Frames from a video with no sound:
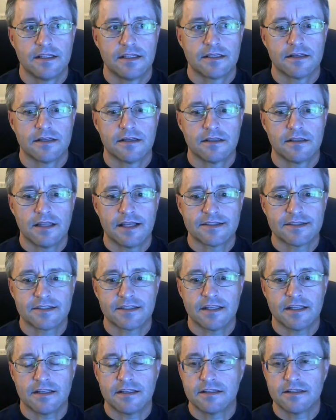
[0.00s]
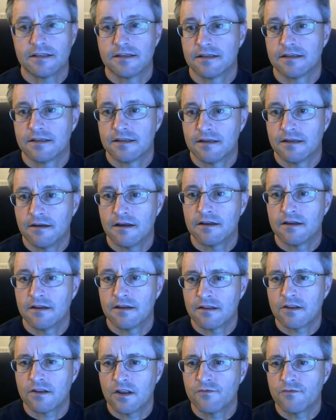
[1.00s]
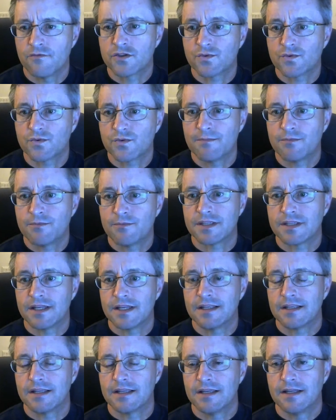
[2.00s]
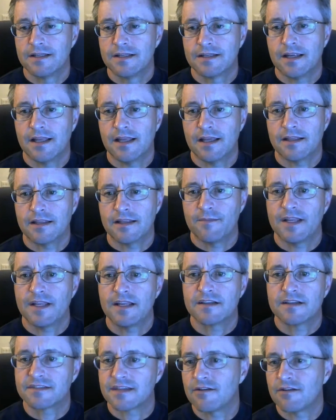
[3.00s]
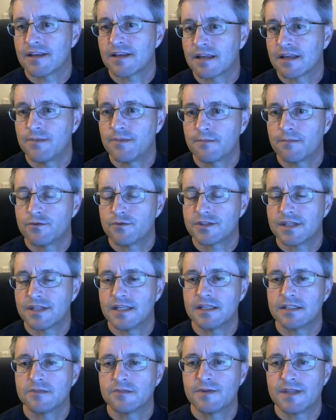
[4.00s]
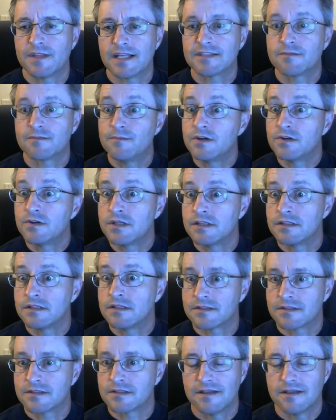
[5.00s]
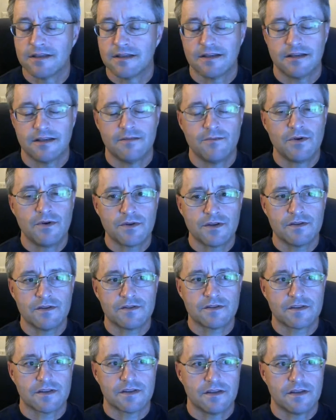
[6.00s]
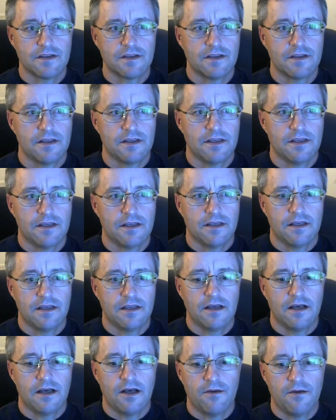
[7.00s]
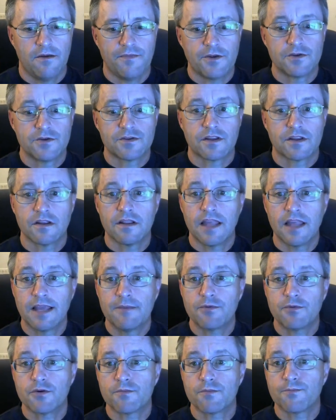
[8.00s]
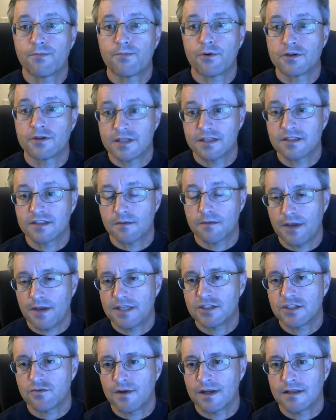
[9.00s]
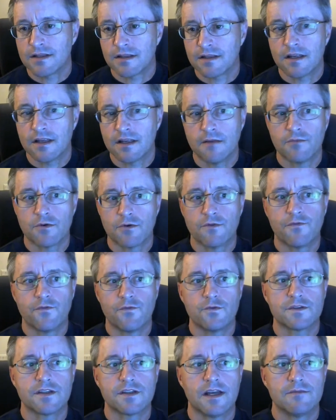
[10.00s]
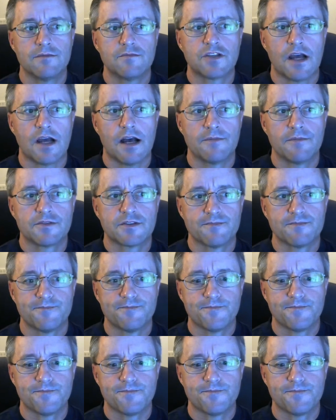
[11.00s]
to less than uh, a little over 20% today. That may not sound like a big percentage, but that's millions and millions um, their, the labor participation rate, the number of full-time jobs,